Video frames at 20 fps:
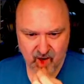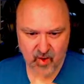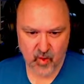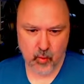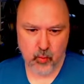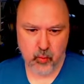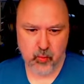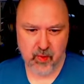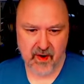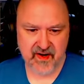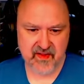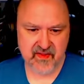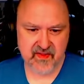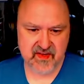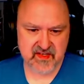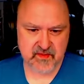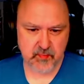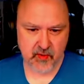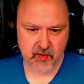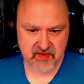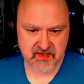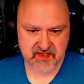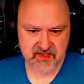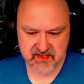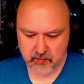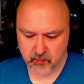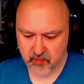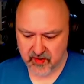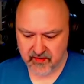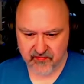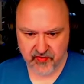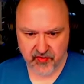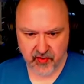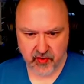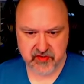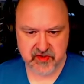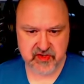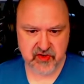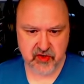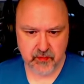One in this box is in one of
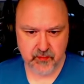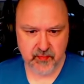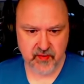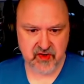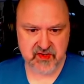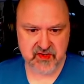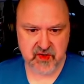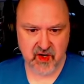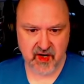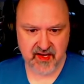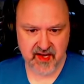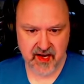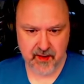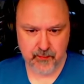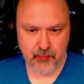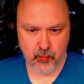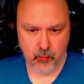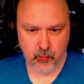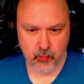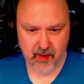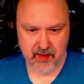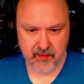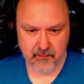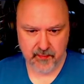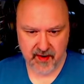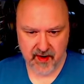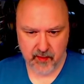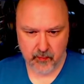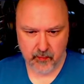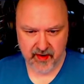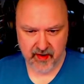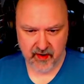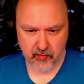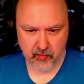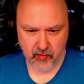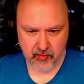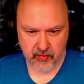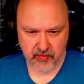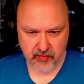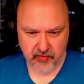those two because I can't put one partway
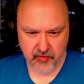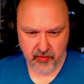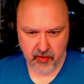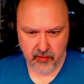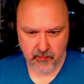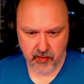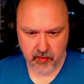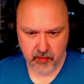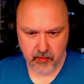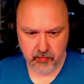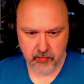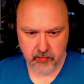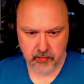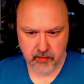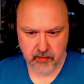along a thermo.